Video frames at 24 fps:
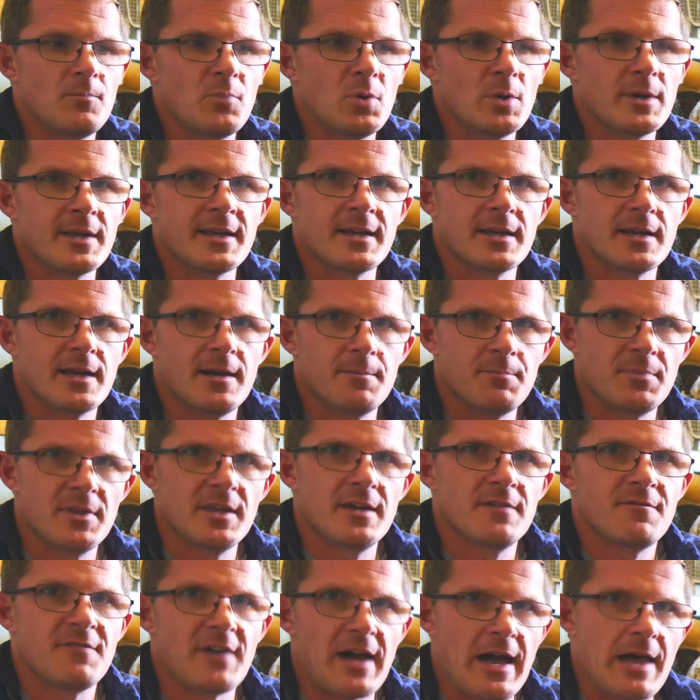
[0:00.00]
putting it up
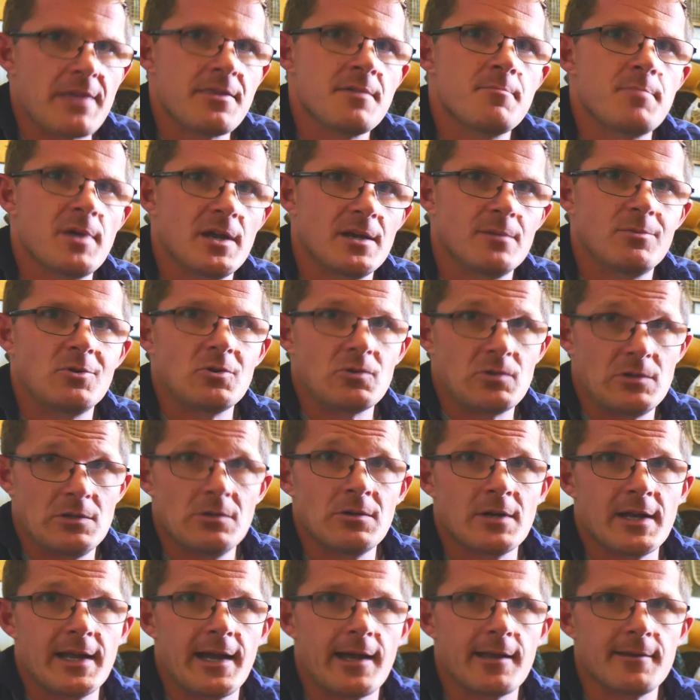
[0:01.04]
there for other people to
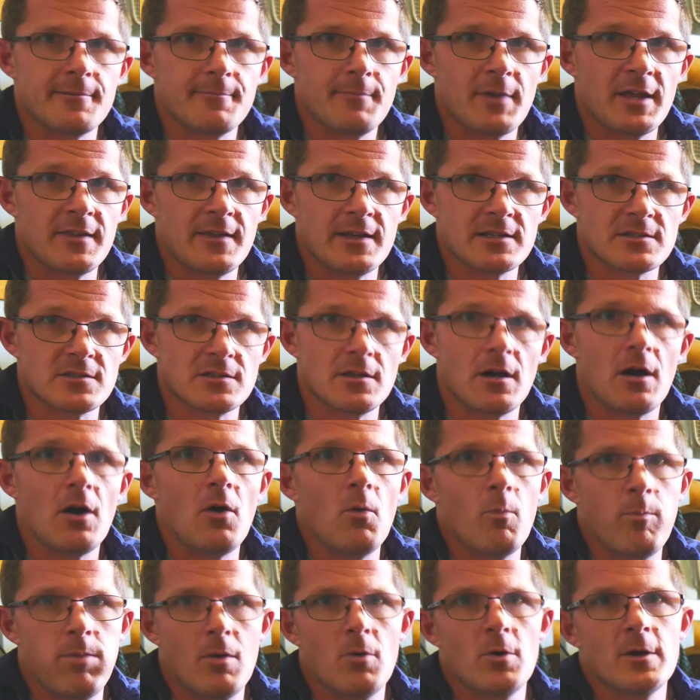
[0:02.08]
look at. And that's the
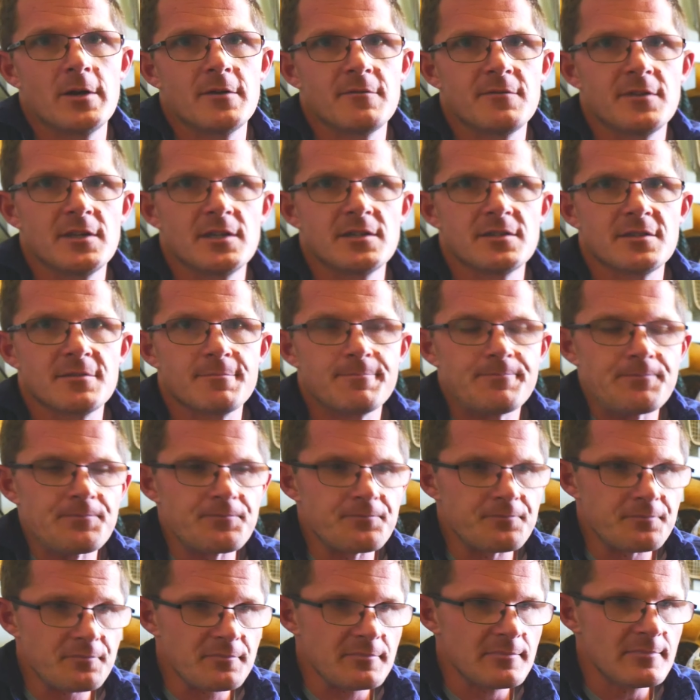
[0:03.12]
whole point of this.
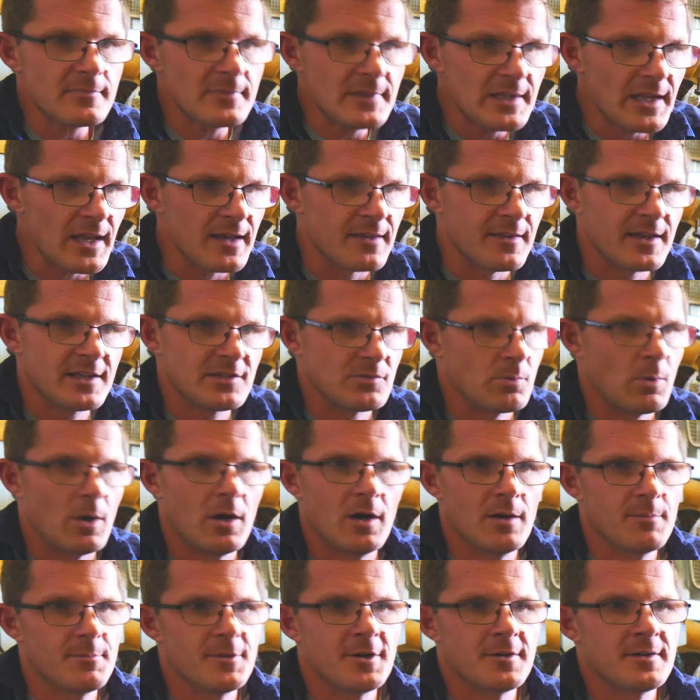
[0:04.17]
And that's
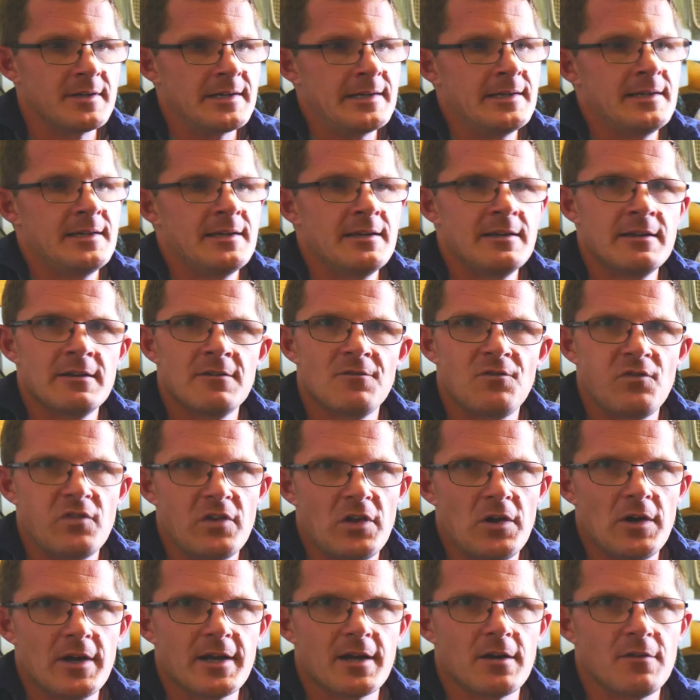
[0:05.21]
why I'm not
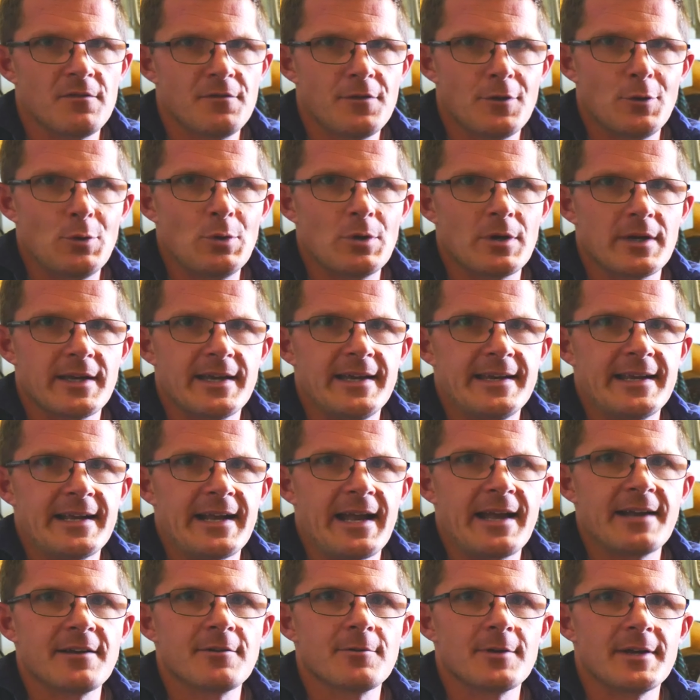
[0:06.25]
flying off the hook getting
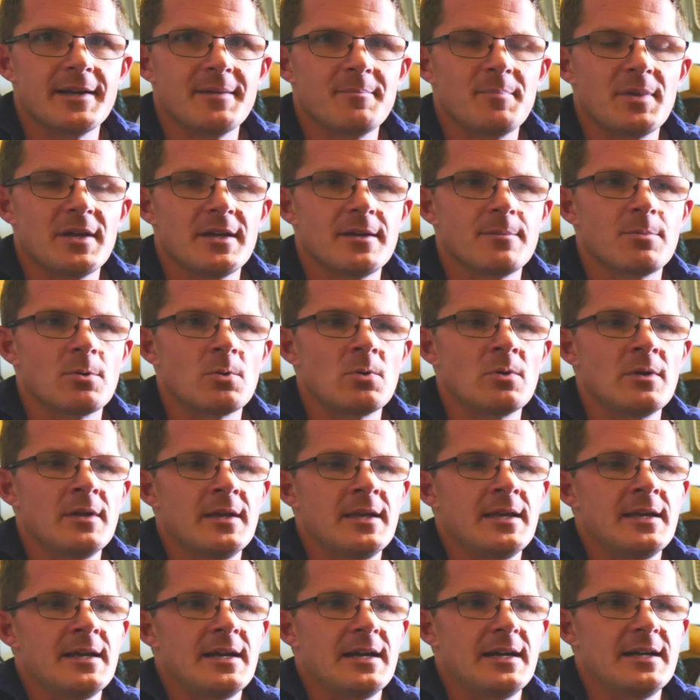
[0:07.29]
angry at people.
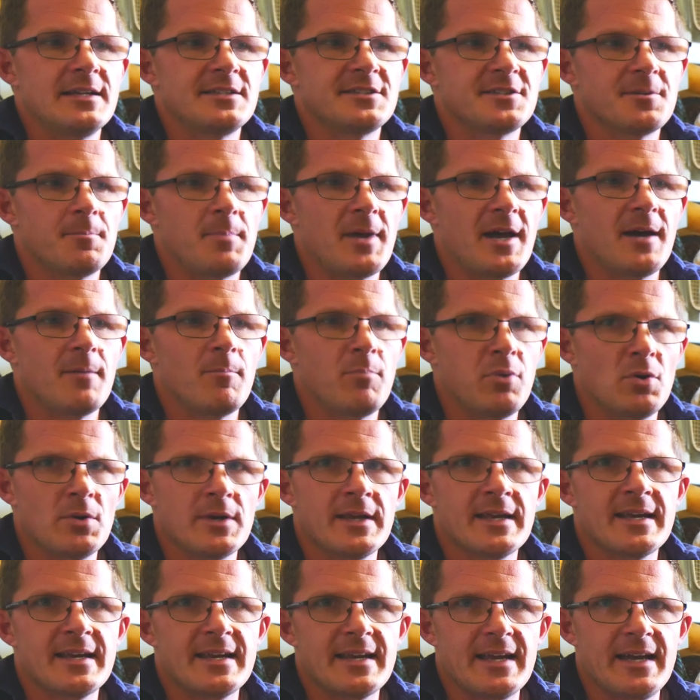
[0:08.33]
It's about
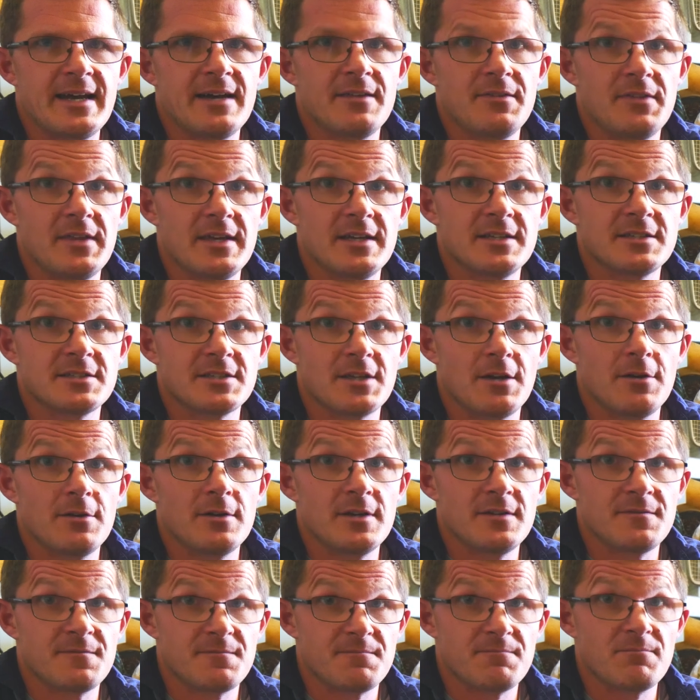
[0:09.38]
putting it out there, so
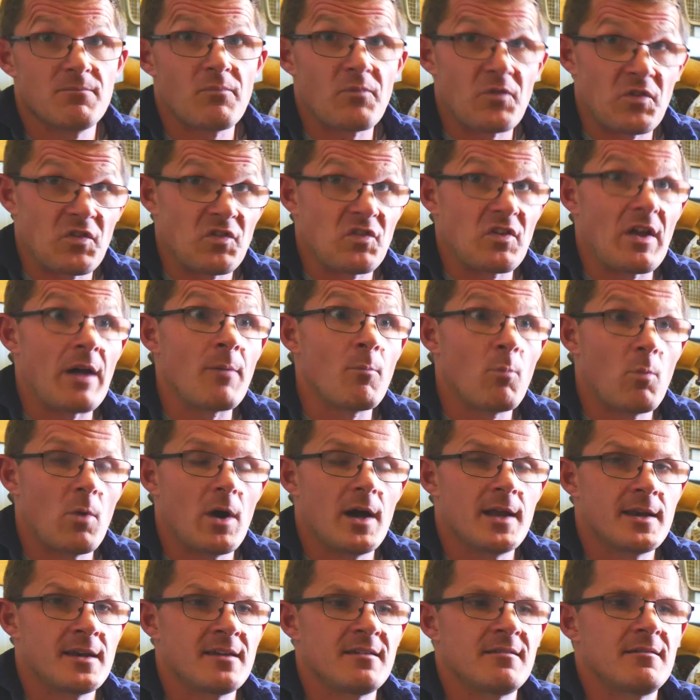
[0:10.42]
if
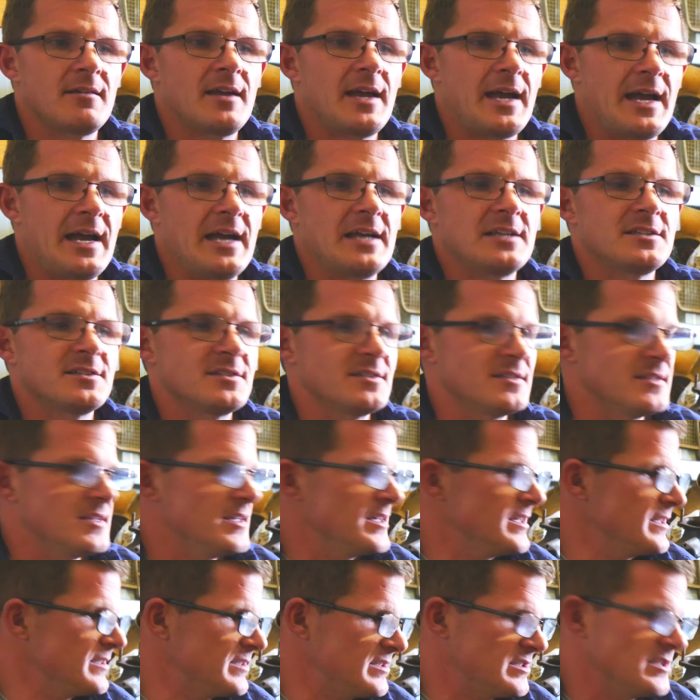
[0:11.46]
someone has
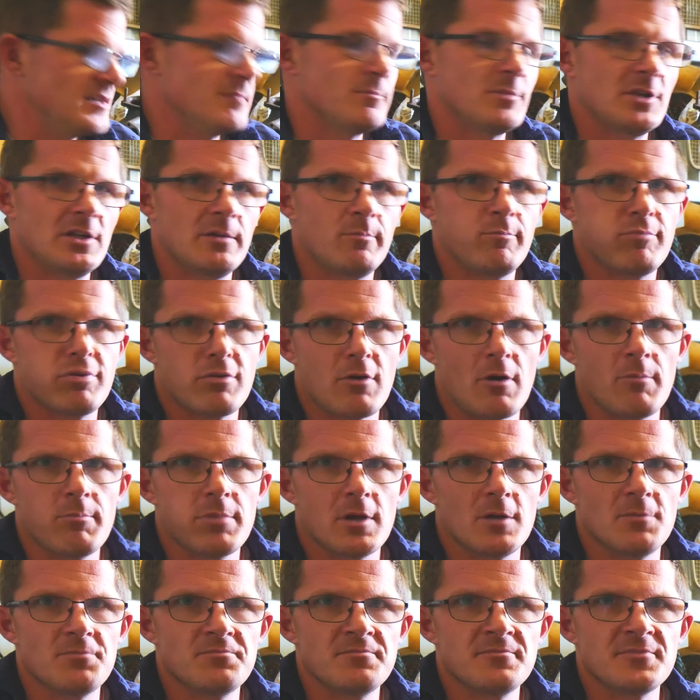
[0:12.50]
these similar
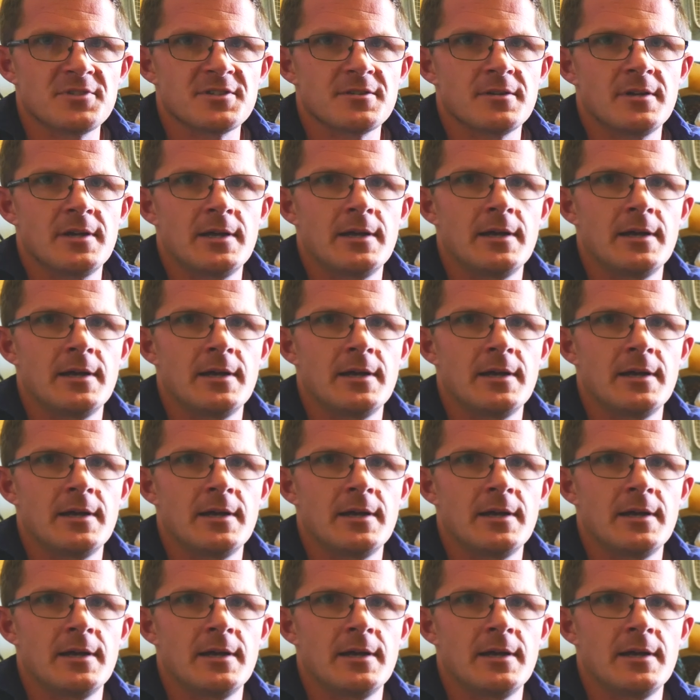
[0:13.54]
problems,